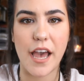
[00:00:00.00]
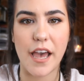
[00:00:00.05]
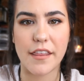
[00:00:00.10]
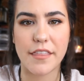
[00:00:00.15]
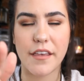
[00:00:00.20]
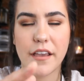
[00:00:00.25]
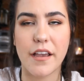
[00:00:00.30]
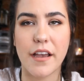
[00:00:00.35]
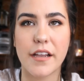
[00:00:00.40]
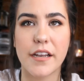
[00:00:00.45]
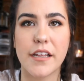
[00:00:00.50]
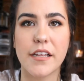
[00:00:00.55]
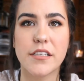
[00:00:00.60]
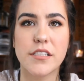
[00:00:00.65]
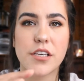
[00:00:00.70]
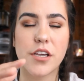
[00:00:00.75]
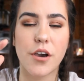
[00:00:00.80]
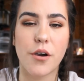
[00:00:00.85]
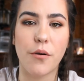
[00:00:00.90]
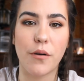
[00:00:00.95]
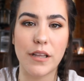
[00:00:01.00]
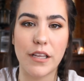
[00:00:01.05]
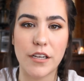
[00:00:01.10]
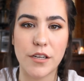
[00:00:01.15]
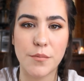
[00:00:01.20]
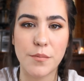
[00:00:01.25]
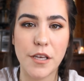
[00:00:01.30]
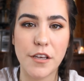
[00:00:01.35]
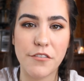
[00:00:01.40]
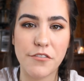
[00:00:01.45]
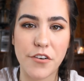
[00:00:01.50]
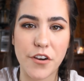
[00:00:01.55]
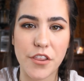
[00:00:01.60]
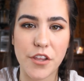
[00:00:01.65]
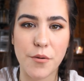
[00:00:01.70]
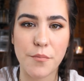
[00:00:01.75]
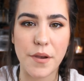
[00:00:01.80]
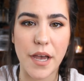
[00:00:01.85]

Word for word: I think I need to go a little bit further